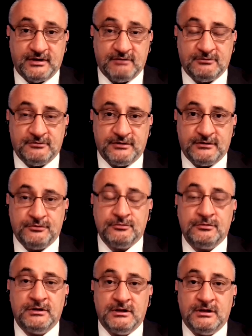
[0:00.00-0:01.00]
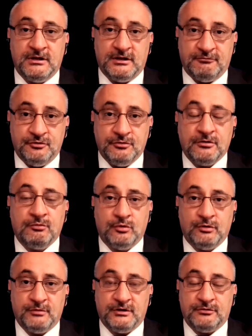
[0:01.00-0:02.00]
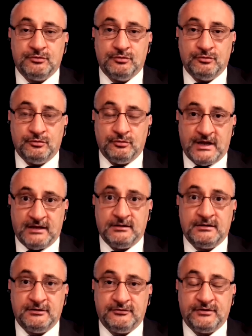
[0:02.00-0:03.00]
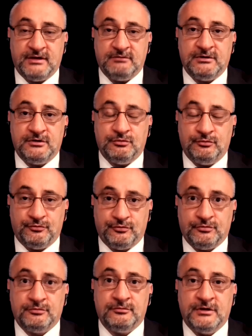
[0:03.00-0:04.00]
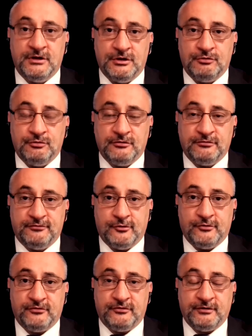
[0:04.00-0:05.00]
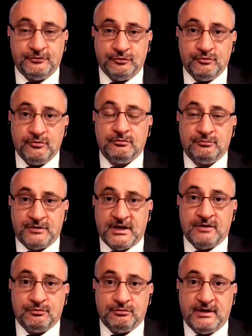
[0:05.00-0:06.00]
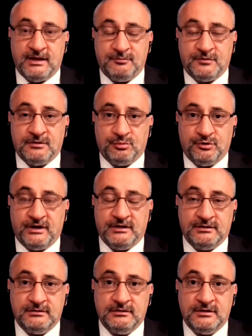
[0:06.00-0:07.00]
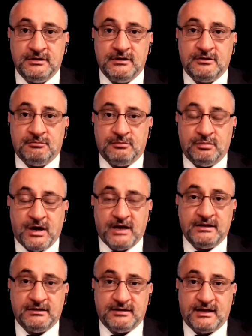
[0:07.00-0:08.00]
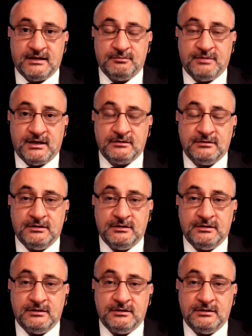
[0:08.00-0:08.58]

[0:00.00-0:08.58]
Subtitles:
will tell you, if you're a woman who had an SIV, who served U.S. forces, and you are now raped and pregnant, by the Taliban,